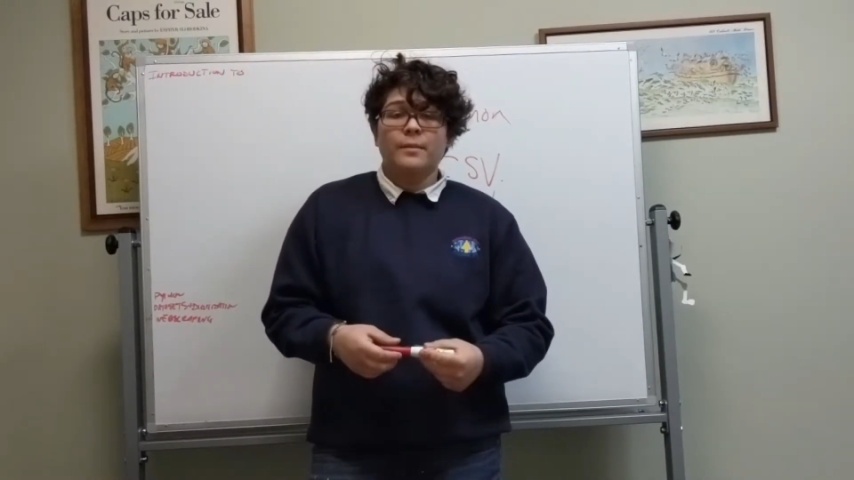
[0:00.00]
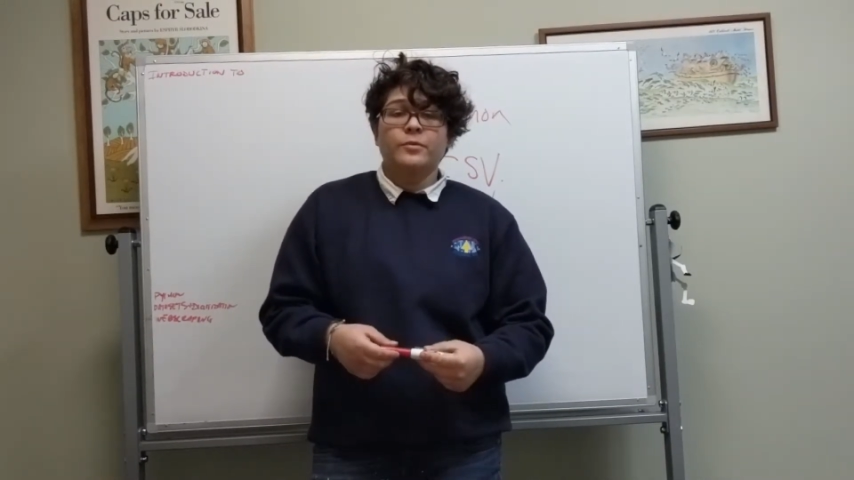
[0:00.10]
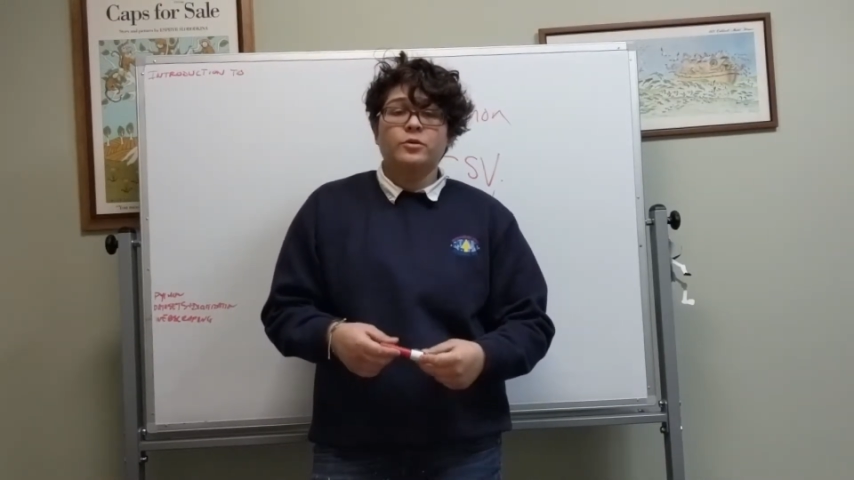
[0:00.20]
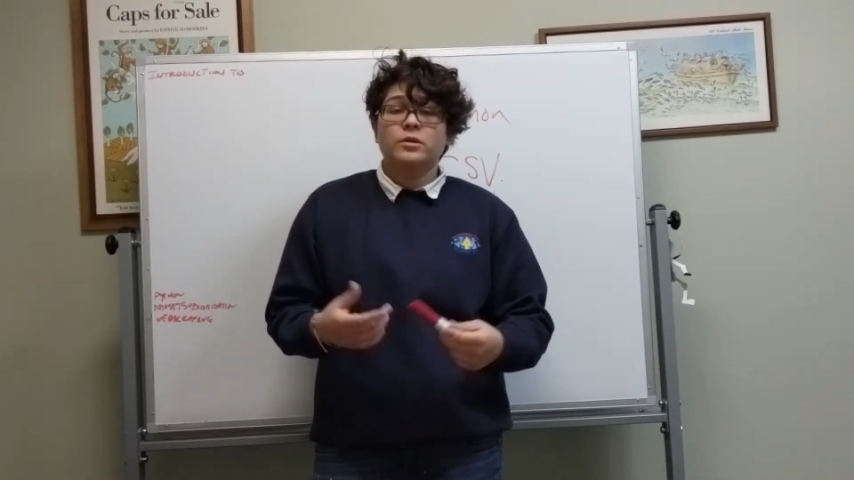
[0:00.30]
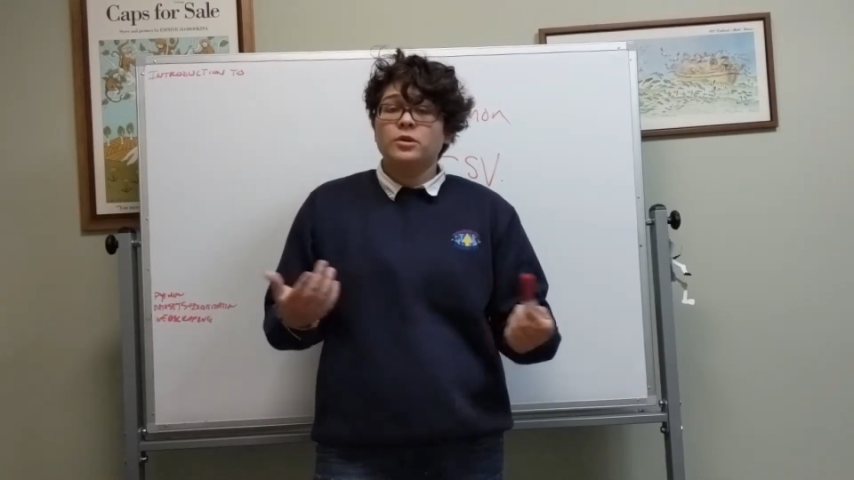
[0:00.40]

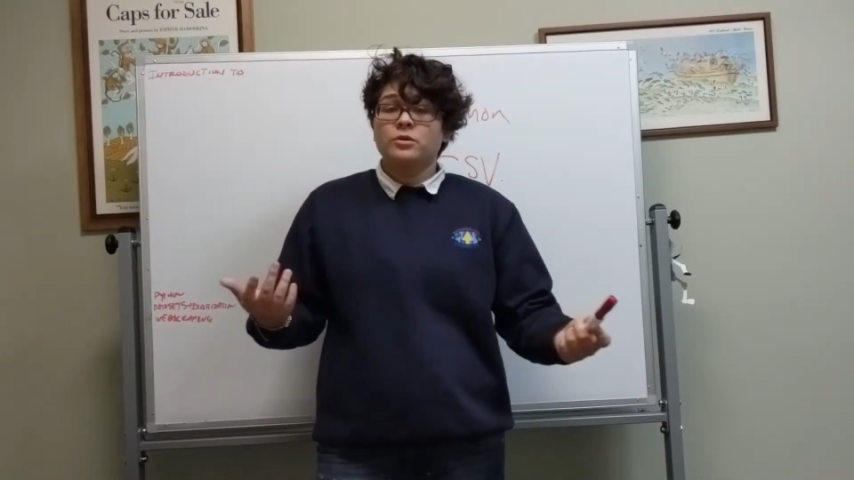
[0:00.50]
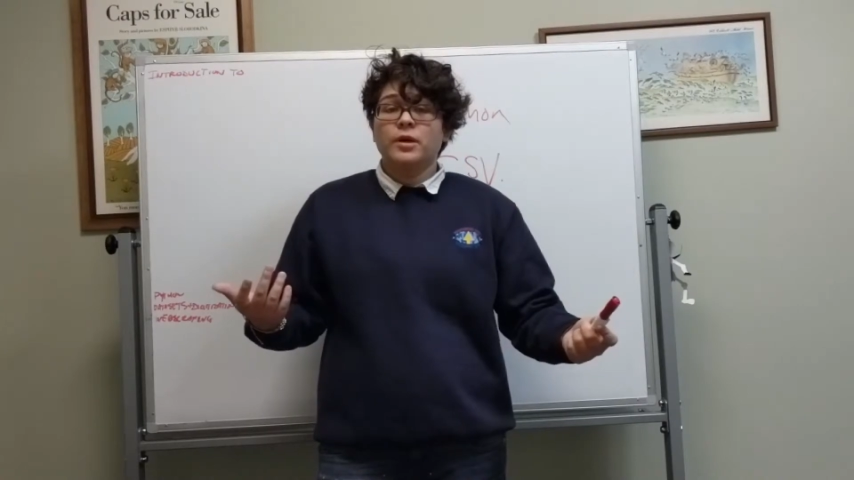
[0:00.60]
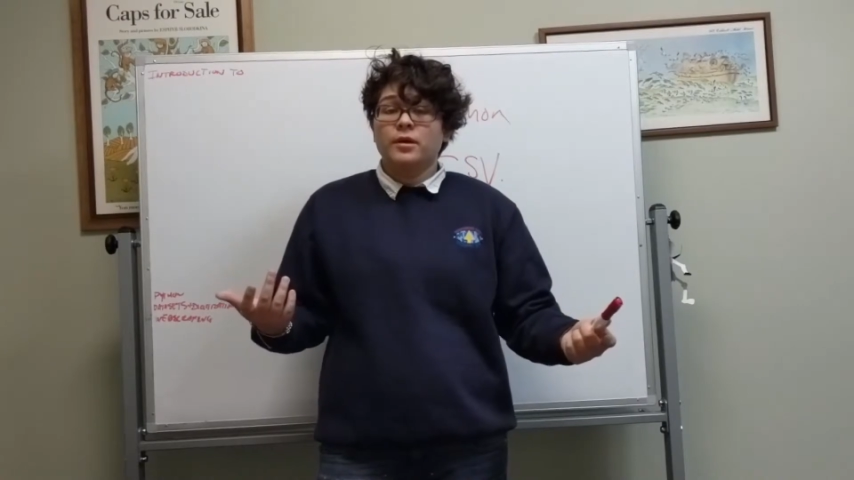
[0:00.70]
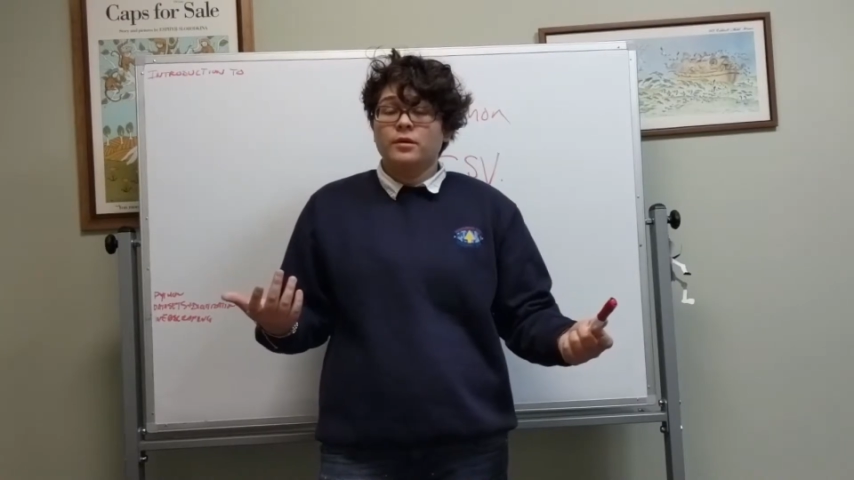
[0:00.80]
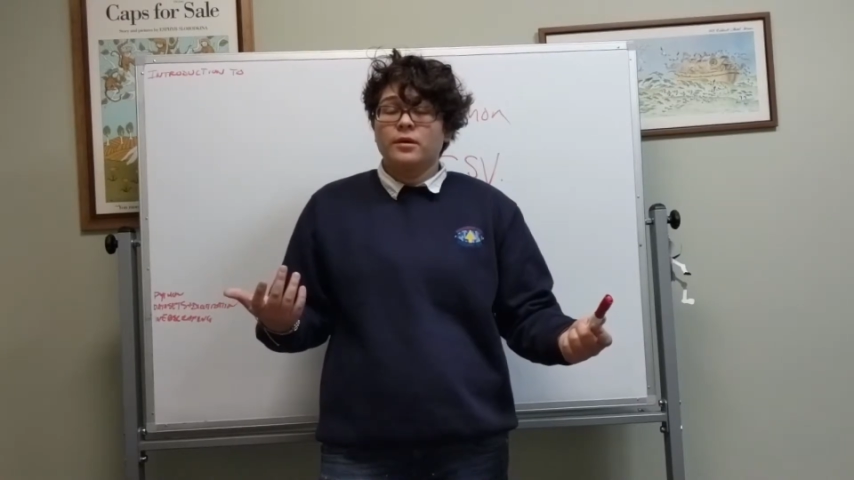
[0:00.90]
You can
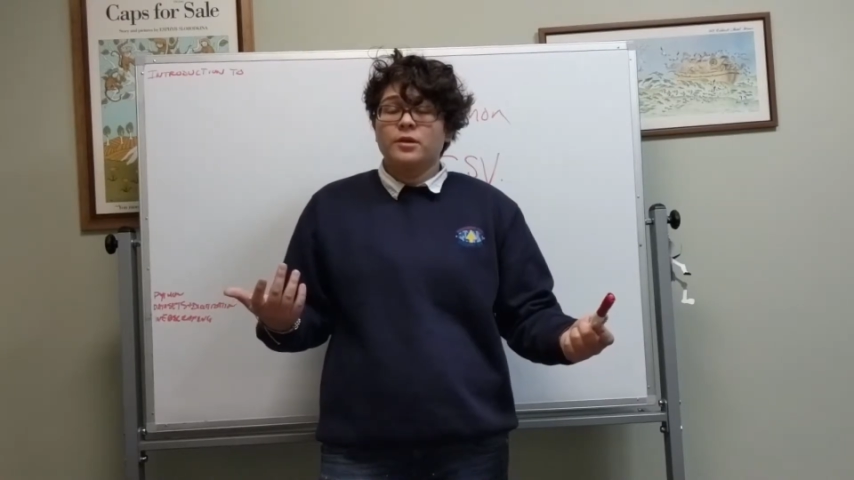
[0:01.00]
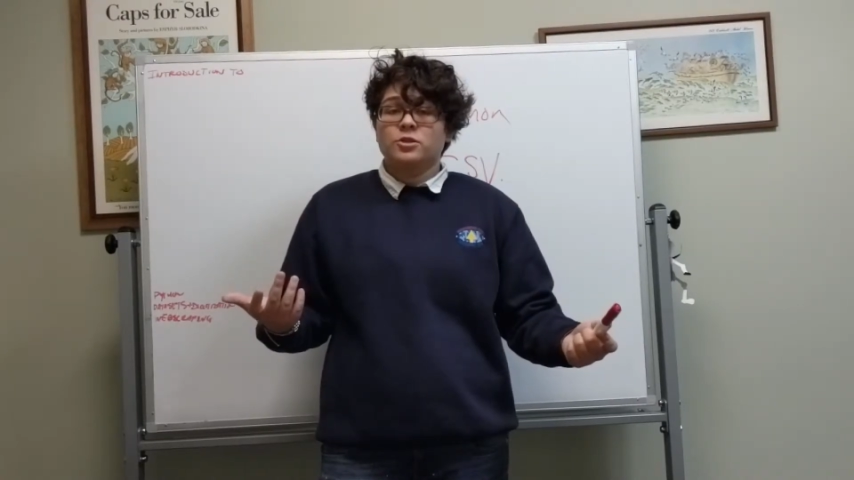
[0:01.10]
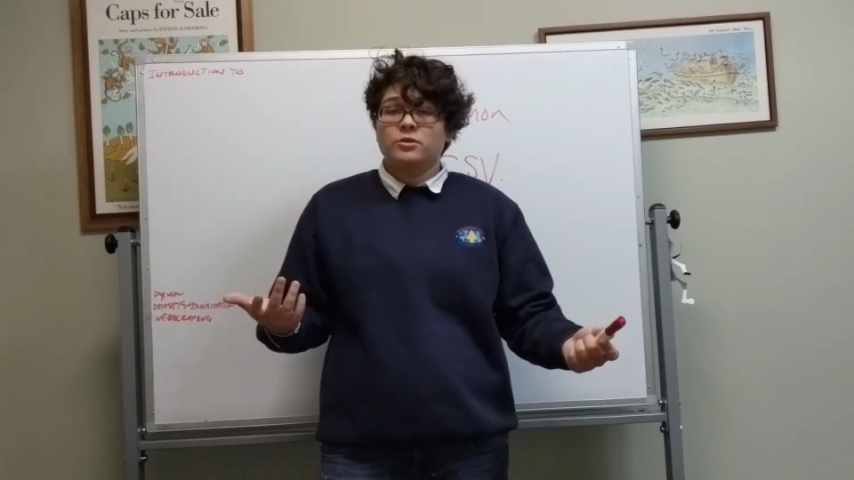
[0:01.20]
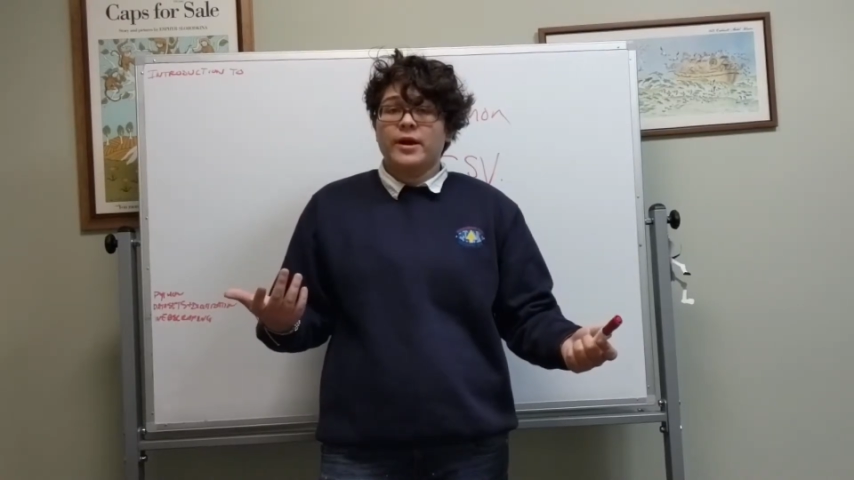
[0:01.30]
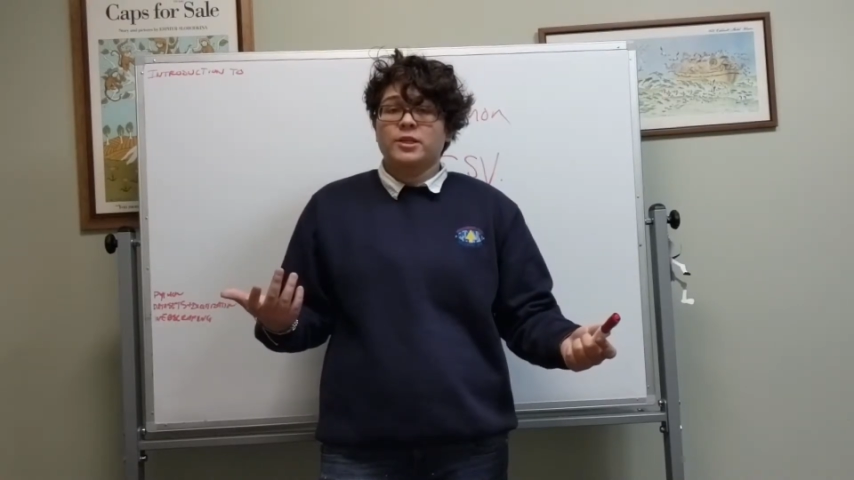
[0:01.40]

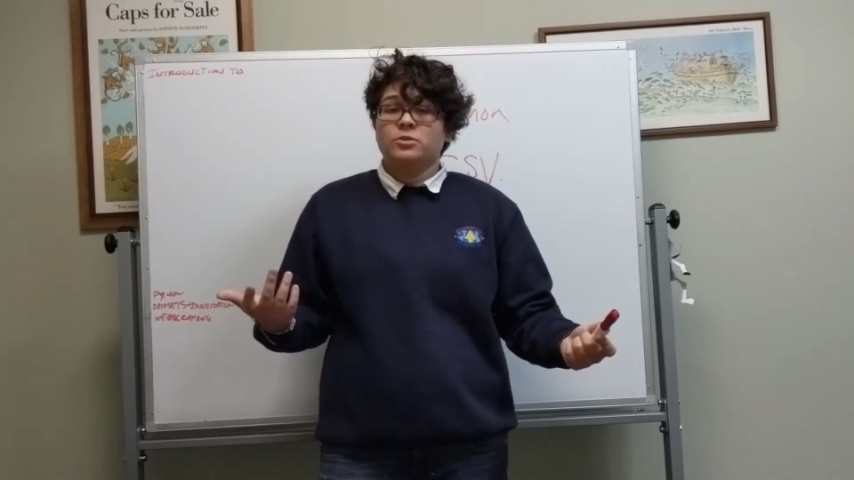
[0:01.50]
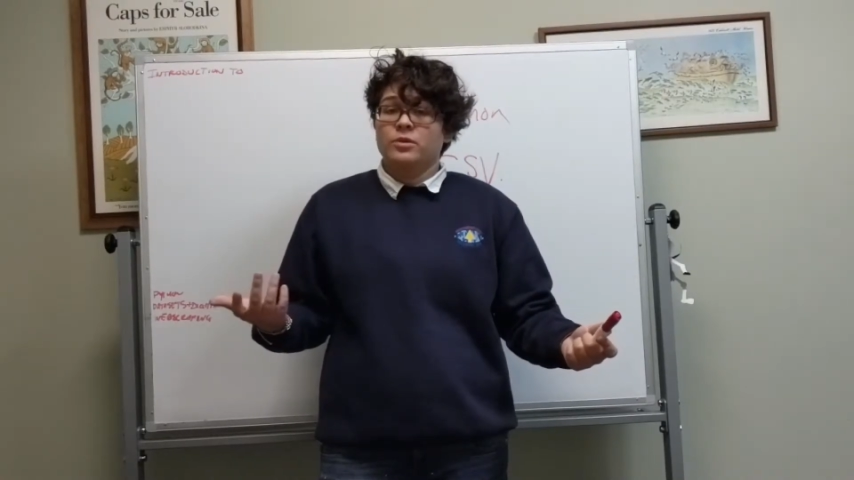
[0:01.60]
interact